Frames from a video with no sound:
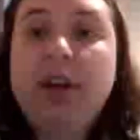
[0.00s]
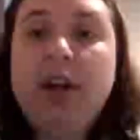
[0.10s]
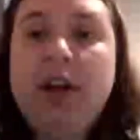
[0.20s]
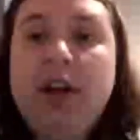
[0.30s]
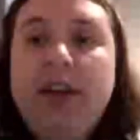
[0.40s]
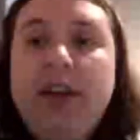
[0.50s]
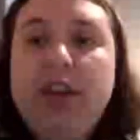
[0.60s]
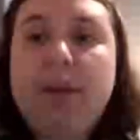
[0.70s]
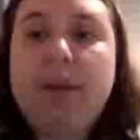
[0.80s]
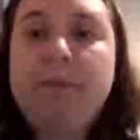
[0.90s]
Like them,
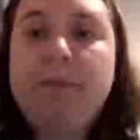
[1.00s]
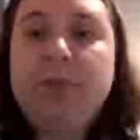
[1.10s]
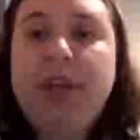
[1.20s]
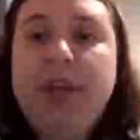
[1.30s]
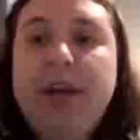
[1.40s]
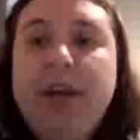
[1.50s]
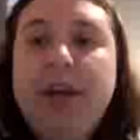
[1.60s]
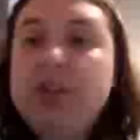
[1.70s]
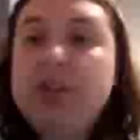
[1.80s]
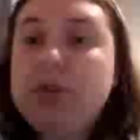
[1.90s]
the Carrionites
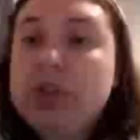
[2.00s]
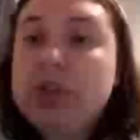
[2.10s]
use